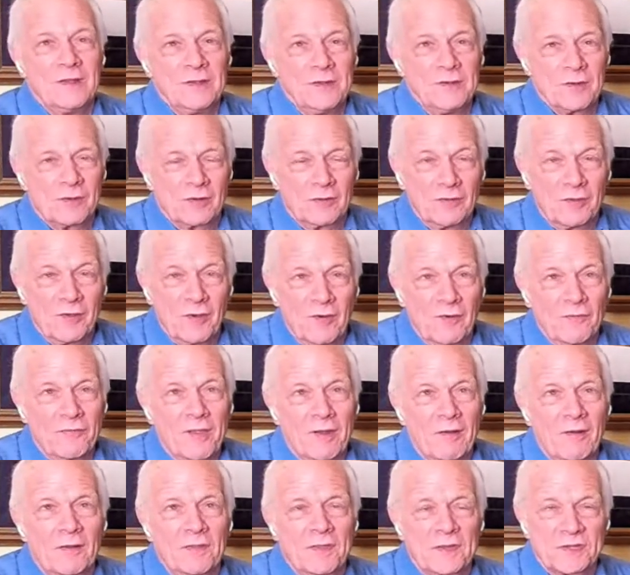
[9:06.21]
You can go
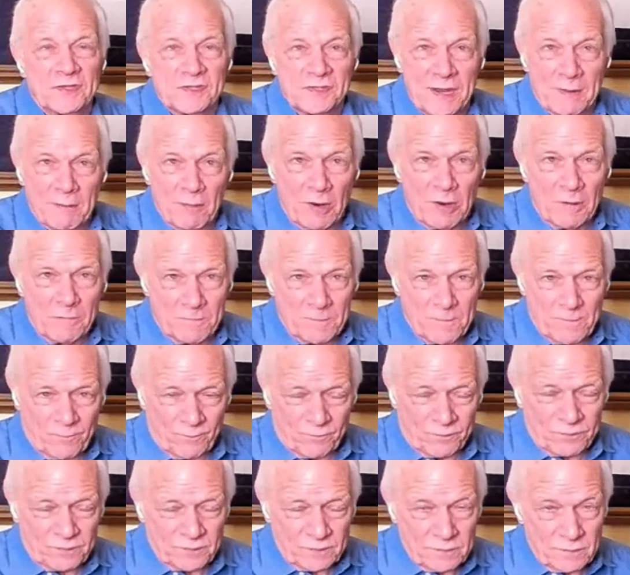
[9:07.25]
there in the summer
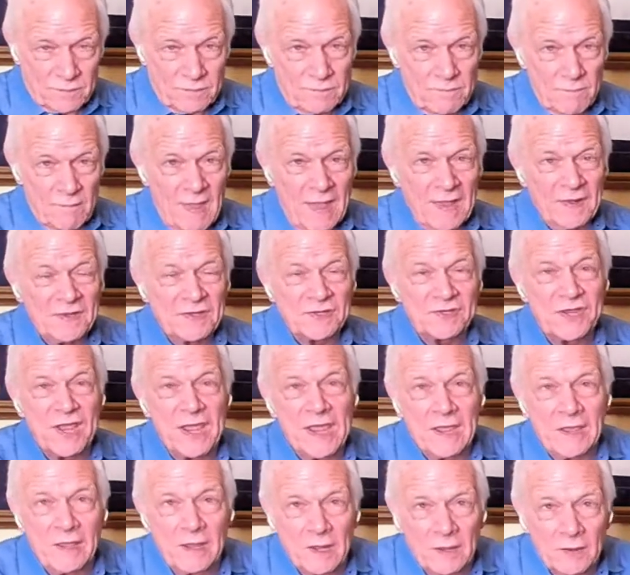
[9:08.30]
and
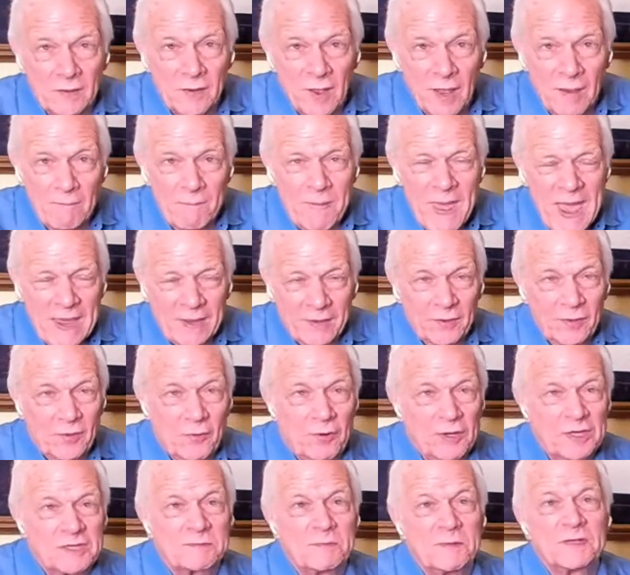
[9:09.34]
sing and come back at
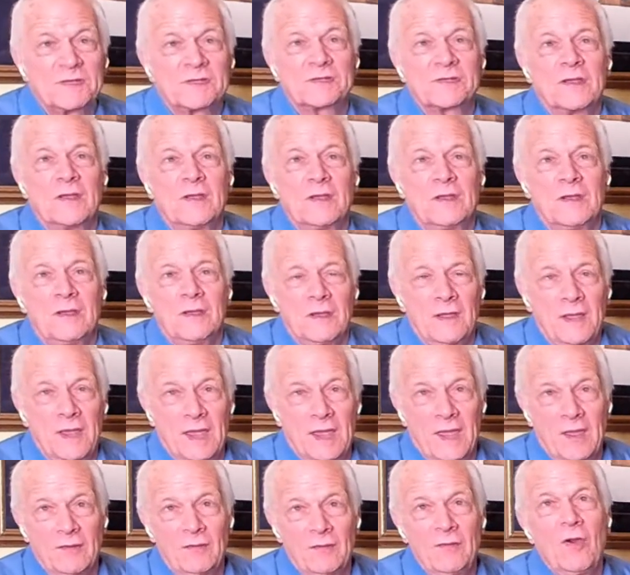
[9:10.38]
Christmas
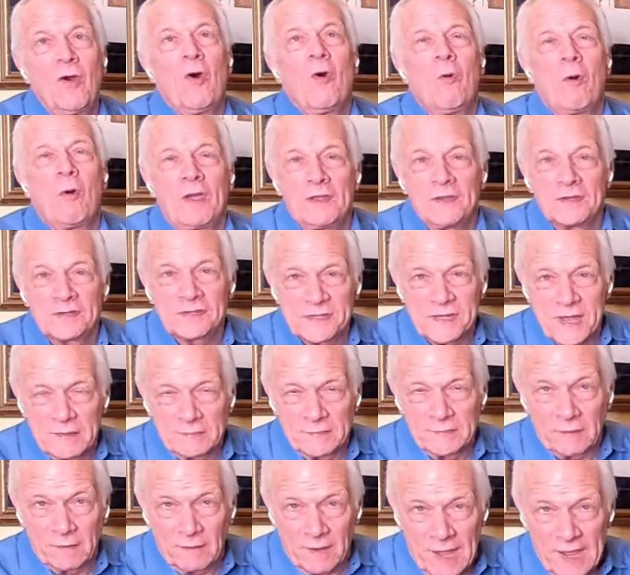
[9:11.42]
and know what you
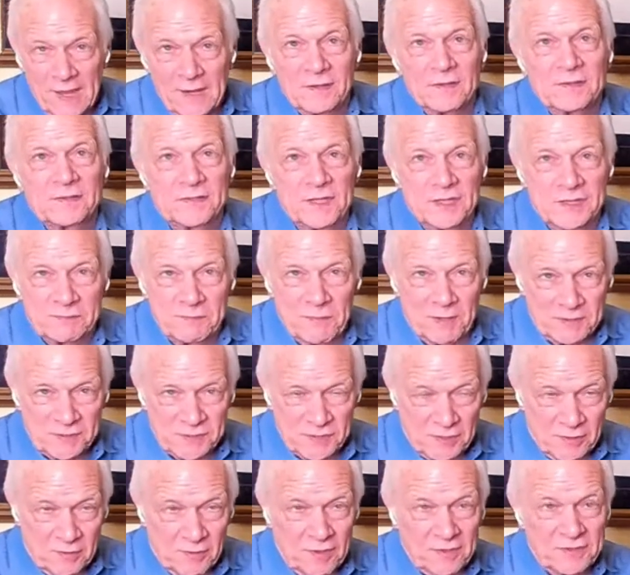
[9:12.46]
sounded like 6
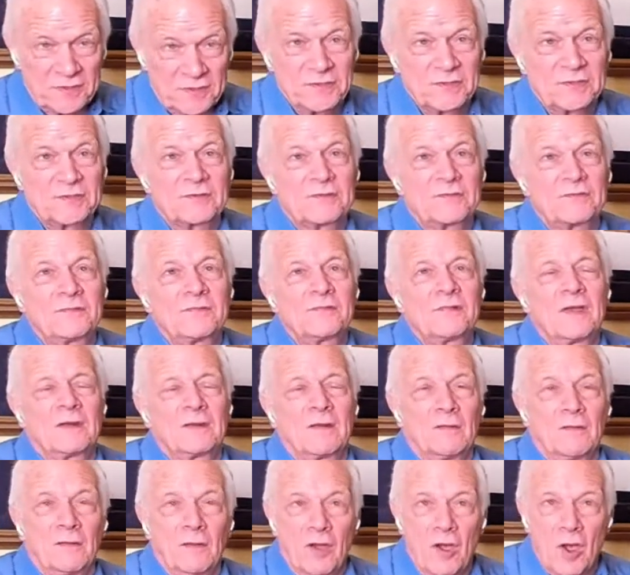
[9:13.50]
months ago. It's just
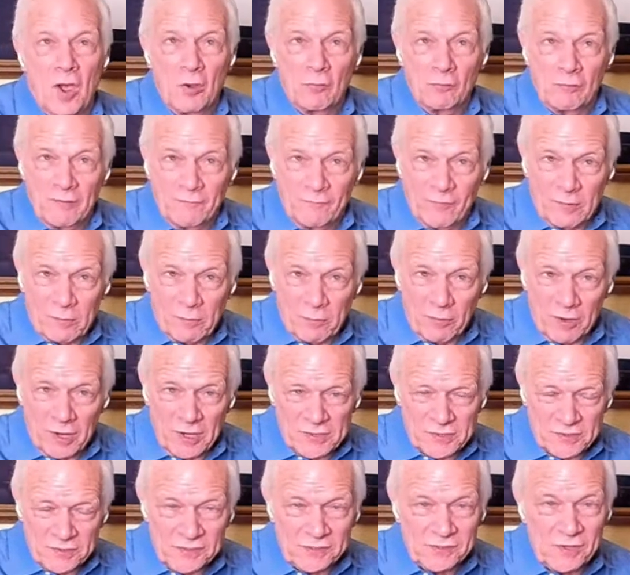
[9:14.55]
got a long
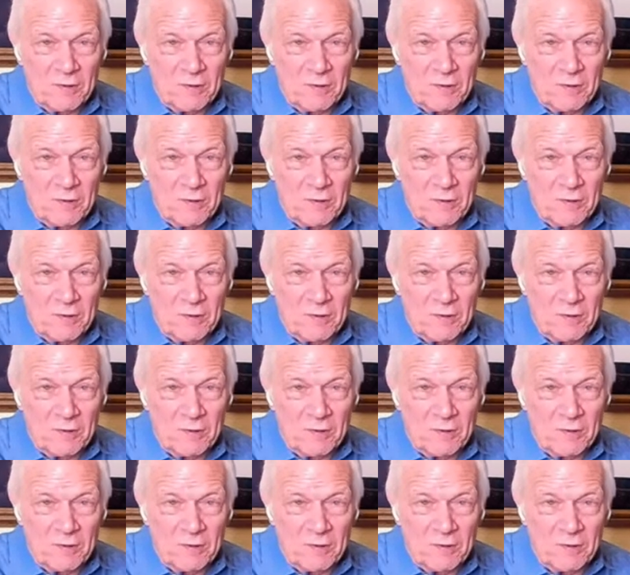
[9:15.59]
reverberation.